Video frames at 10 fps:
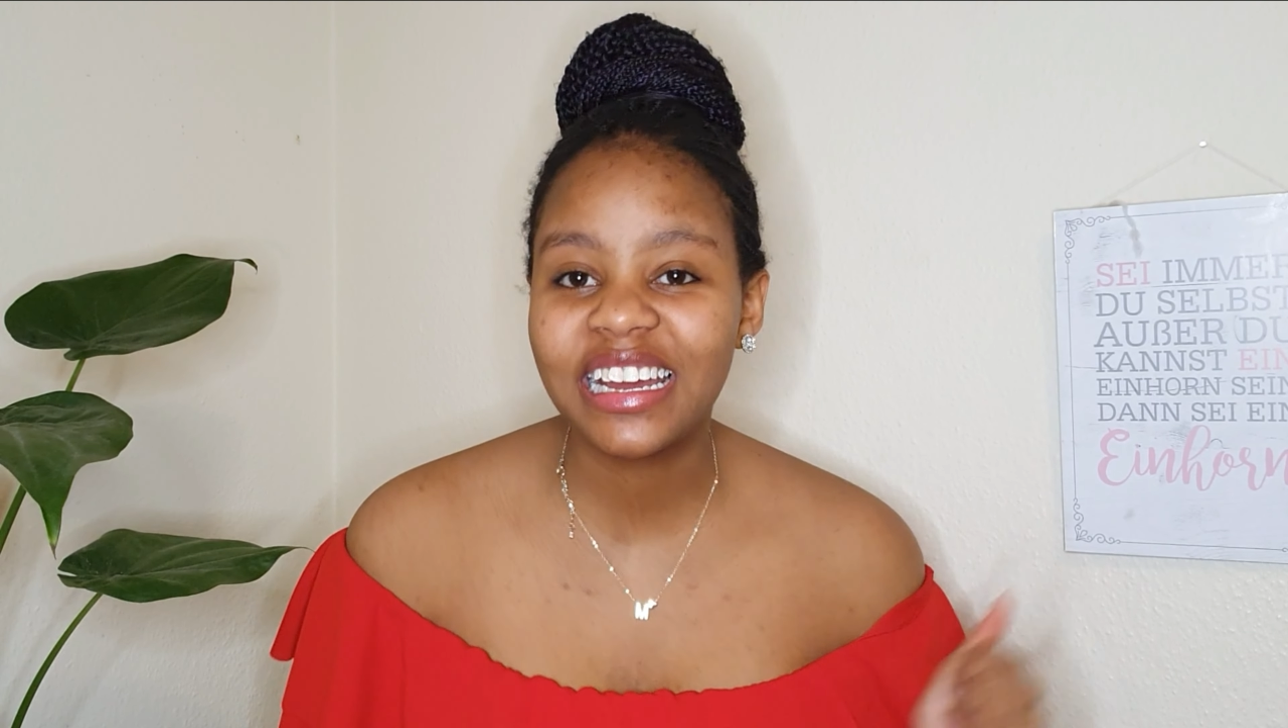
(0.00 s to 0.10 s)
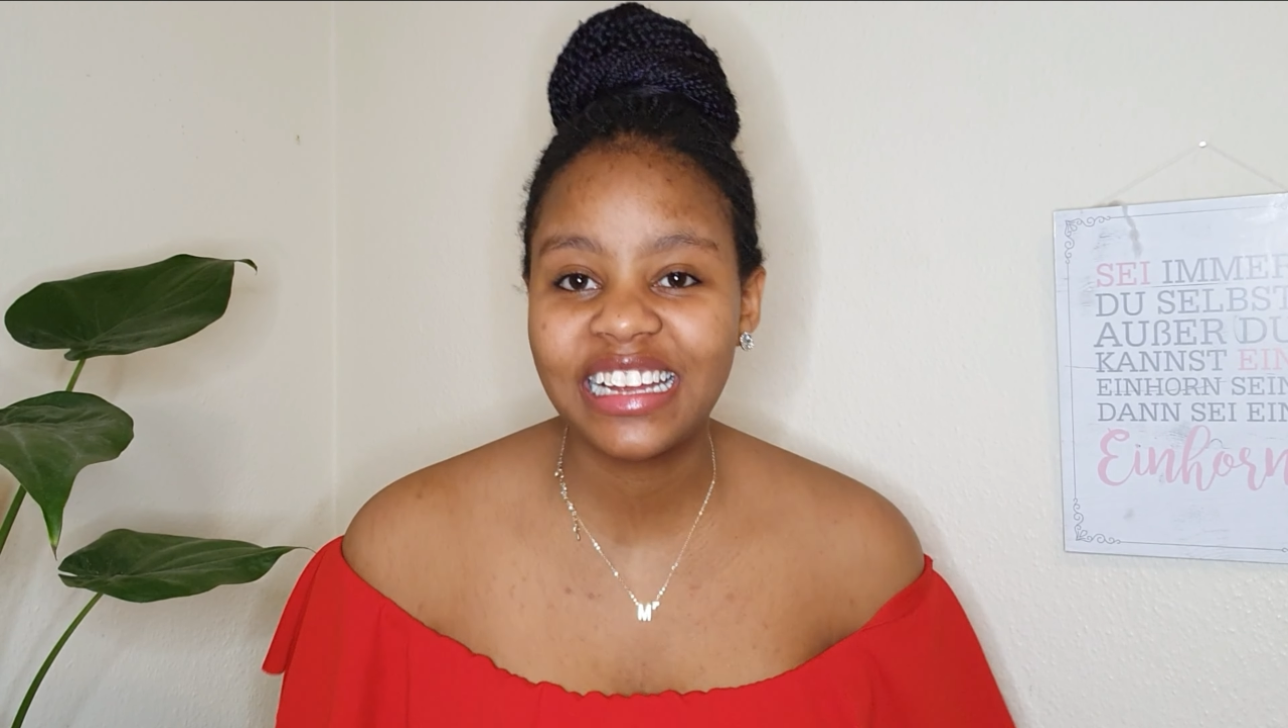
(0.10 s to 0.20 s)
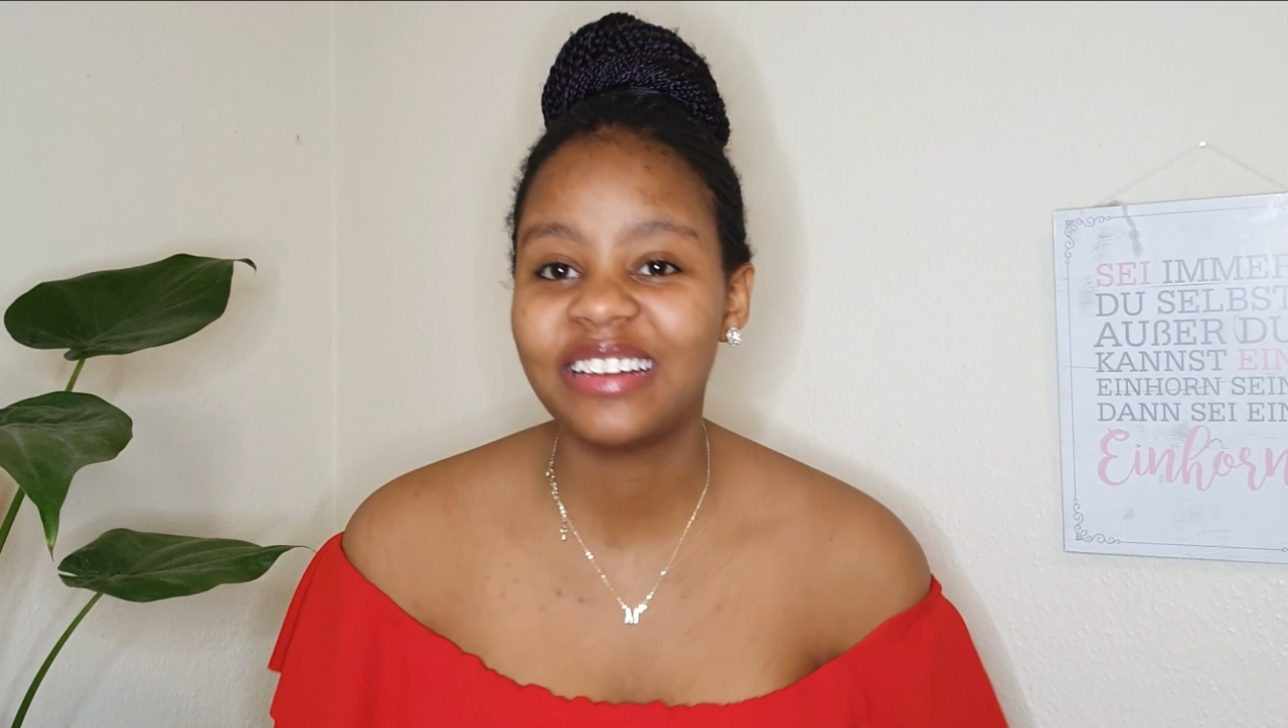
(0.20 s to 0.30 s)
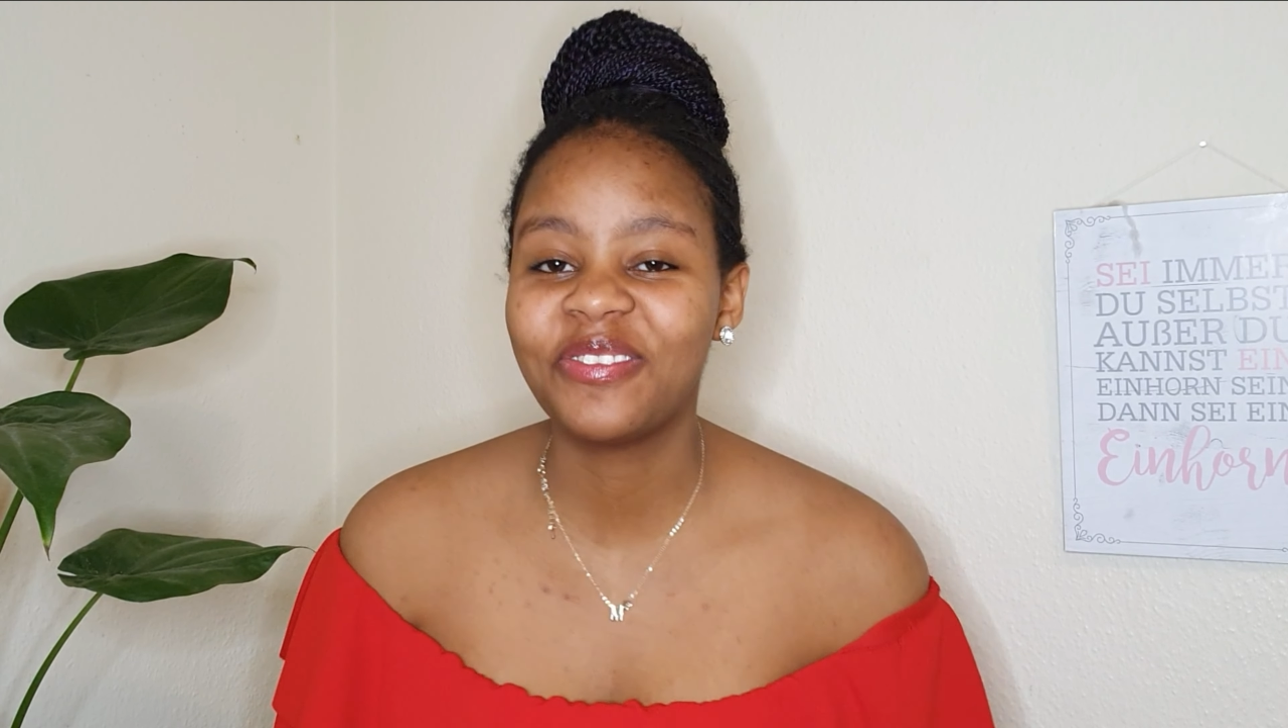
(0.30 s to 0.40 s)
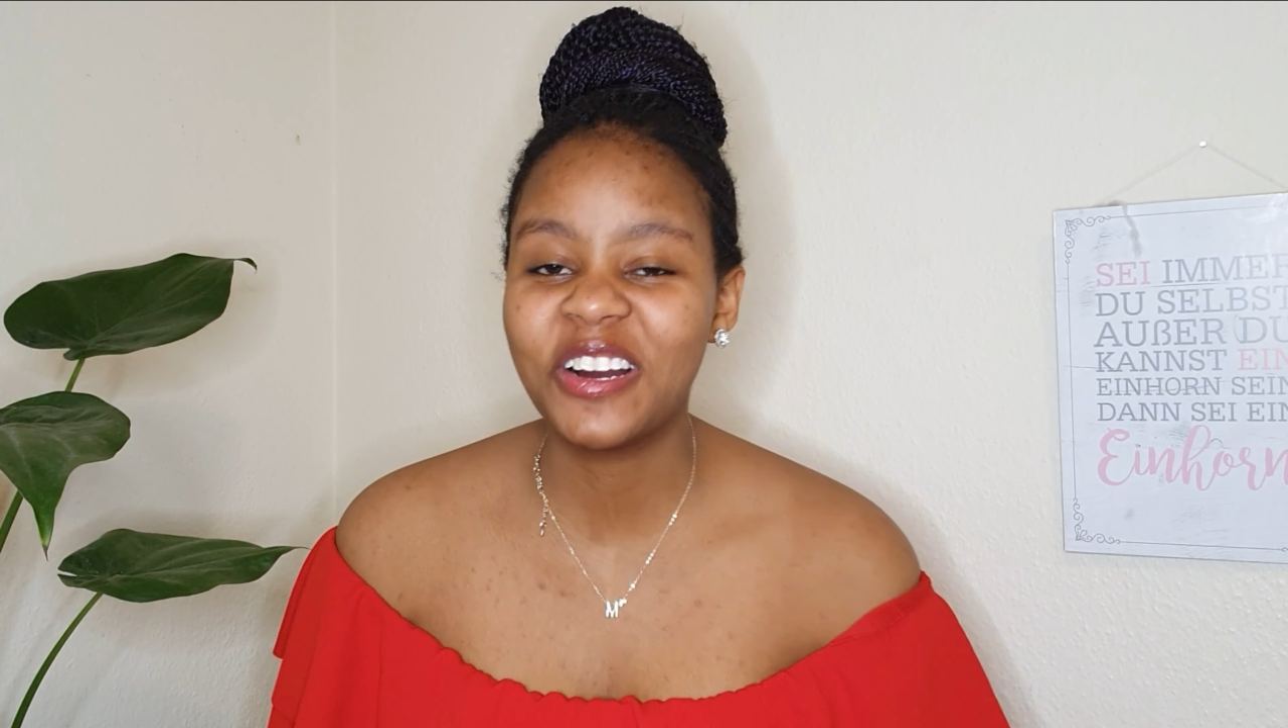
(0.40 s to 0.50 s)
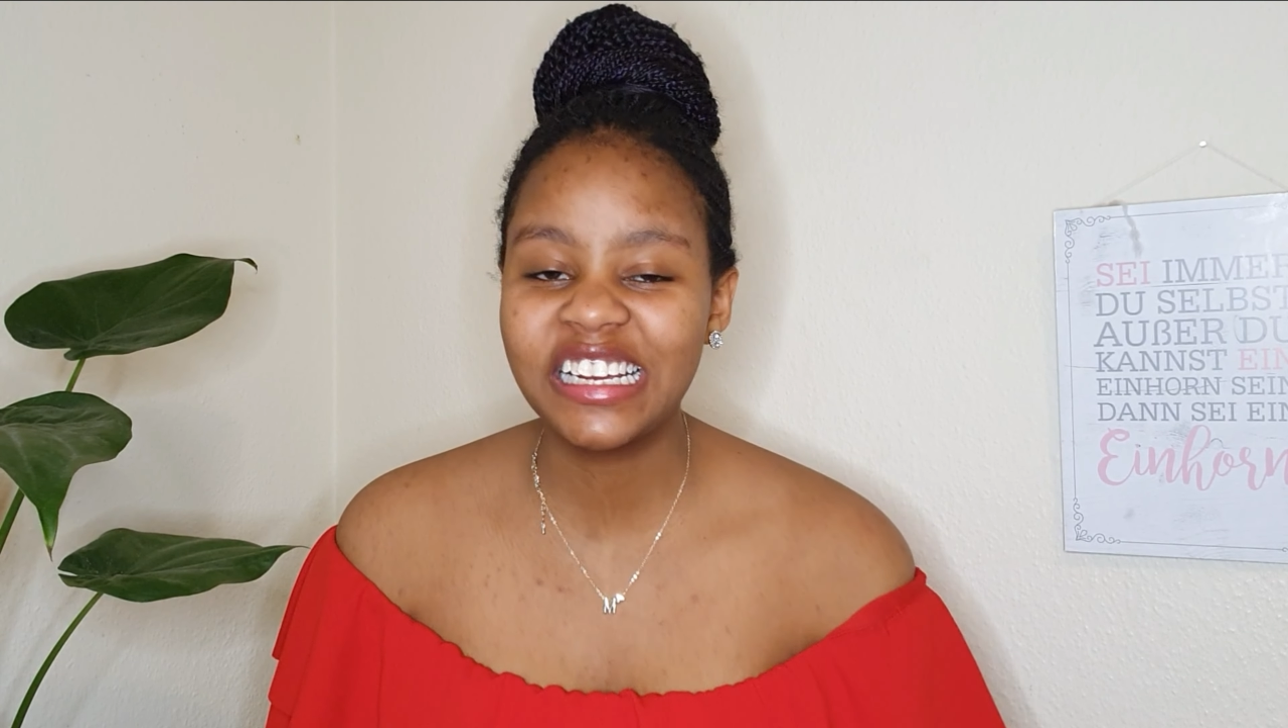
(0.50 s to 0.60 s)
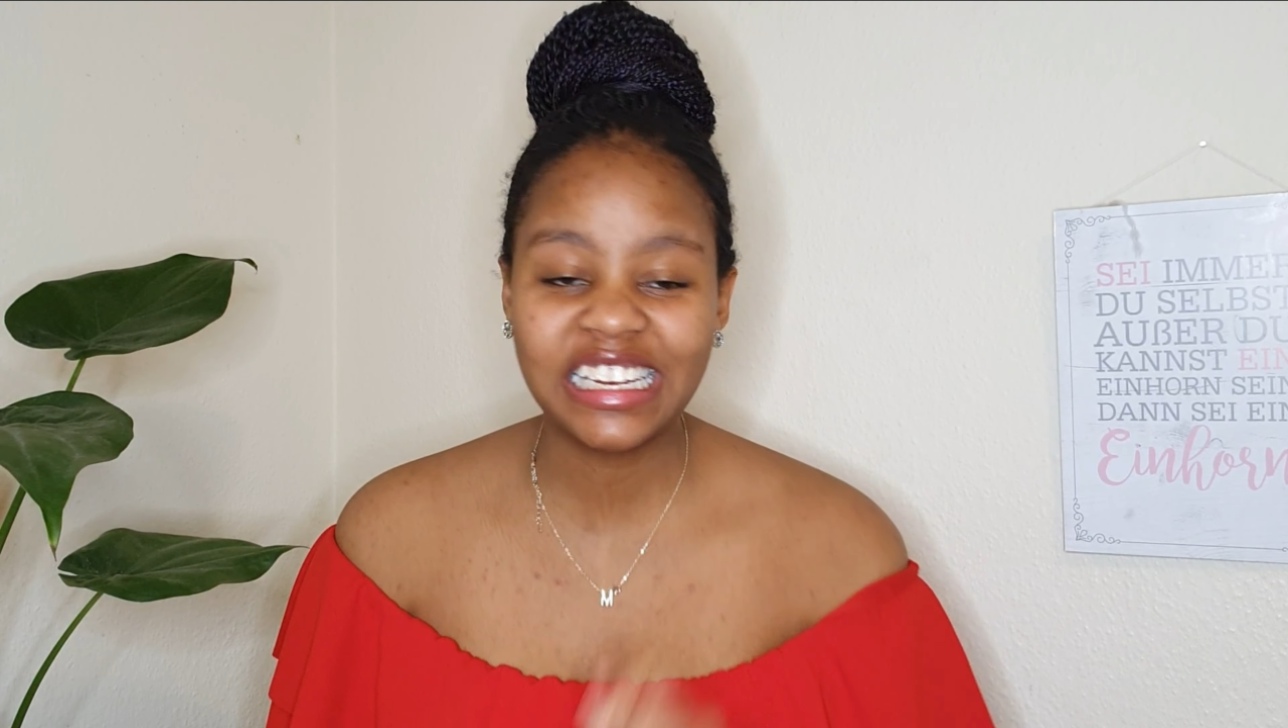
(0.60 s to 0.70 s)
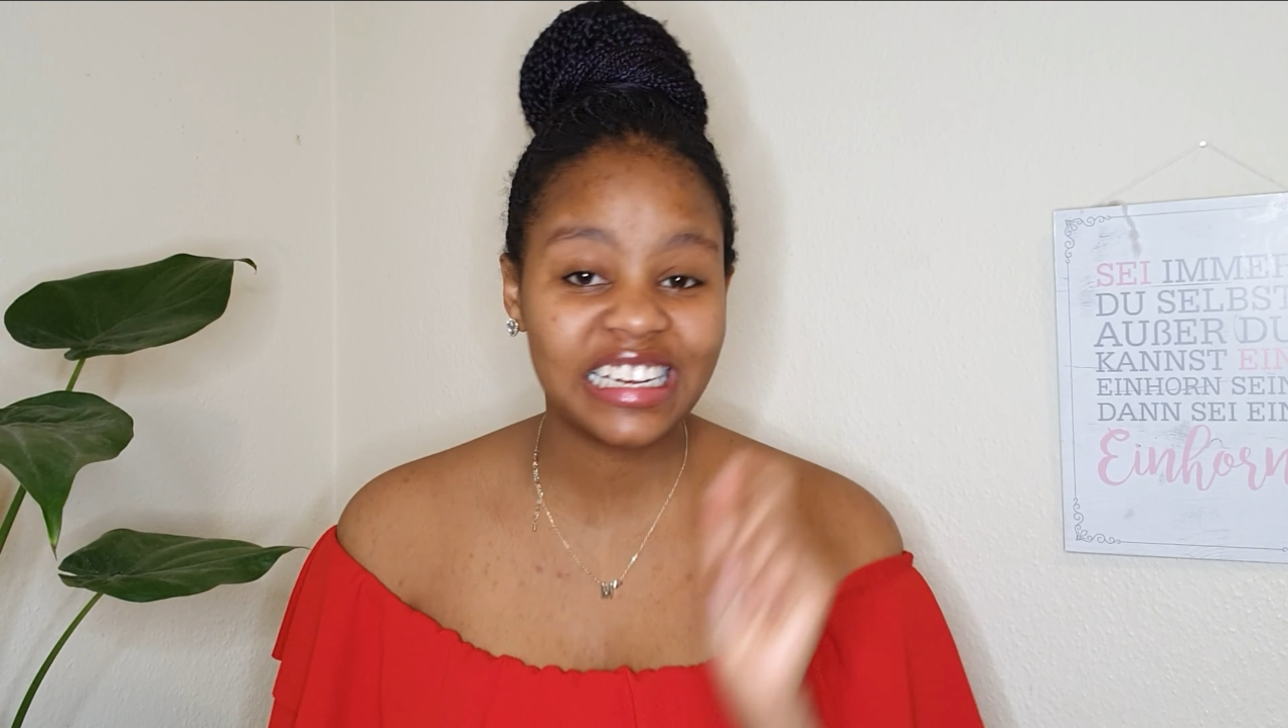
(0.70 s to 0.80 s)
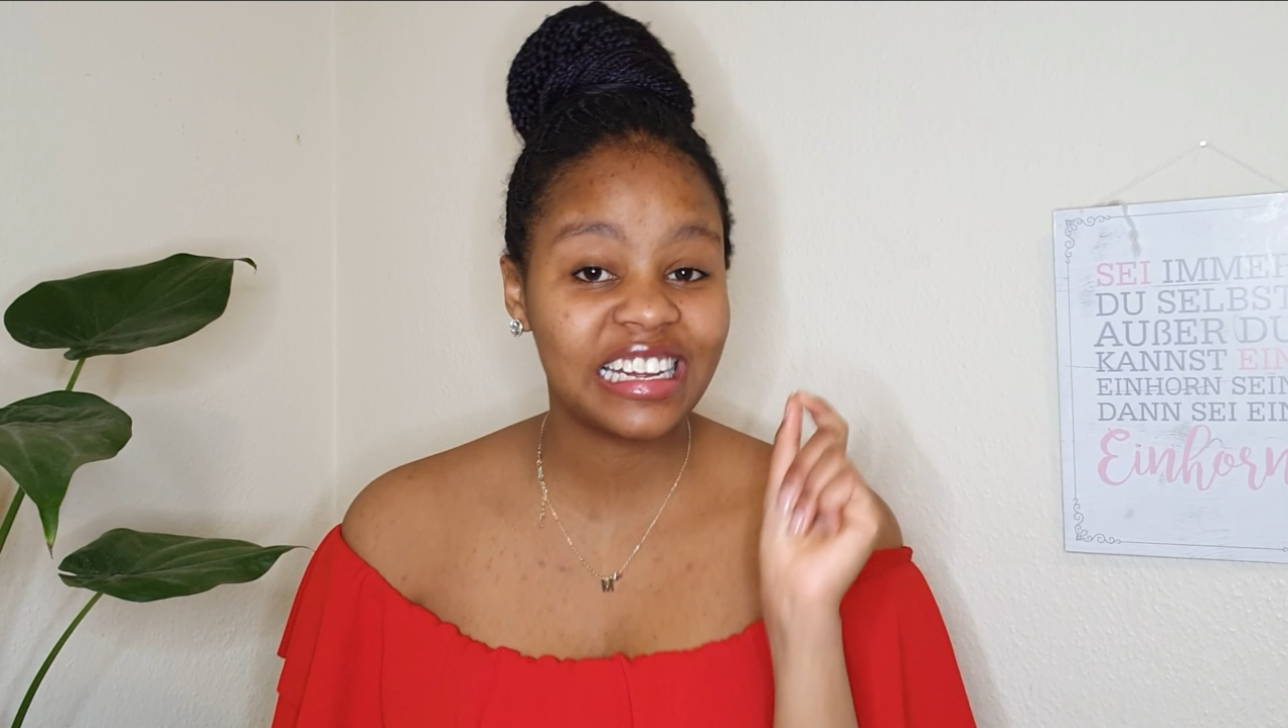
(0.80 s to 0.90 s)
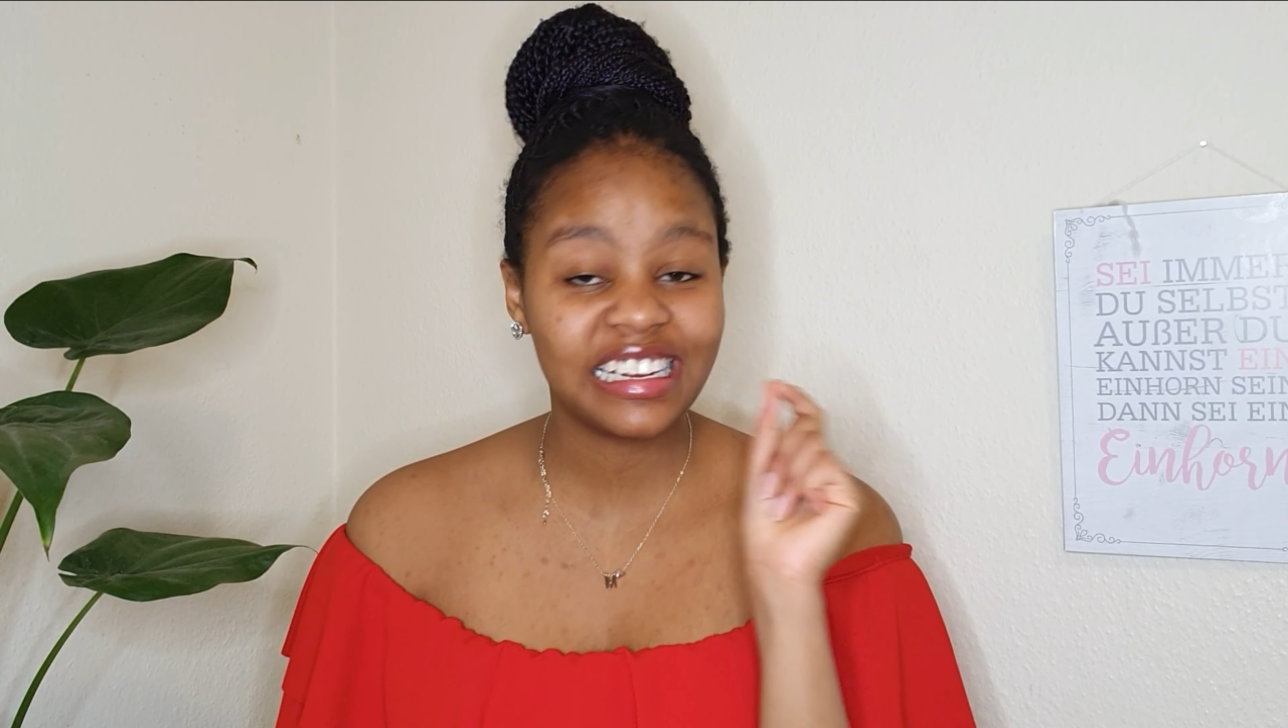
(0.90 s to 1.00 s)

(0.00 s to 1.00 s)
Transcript: and Wangi,